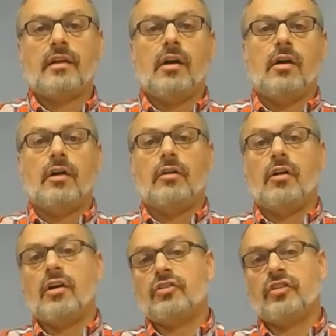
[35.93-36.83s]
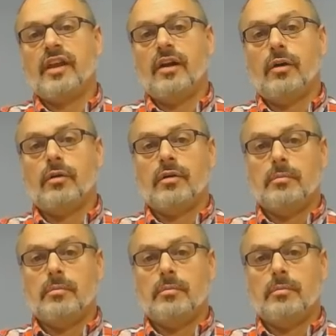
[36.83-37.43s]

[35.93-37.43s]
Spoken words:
on large scale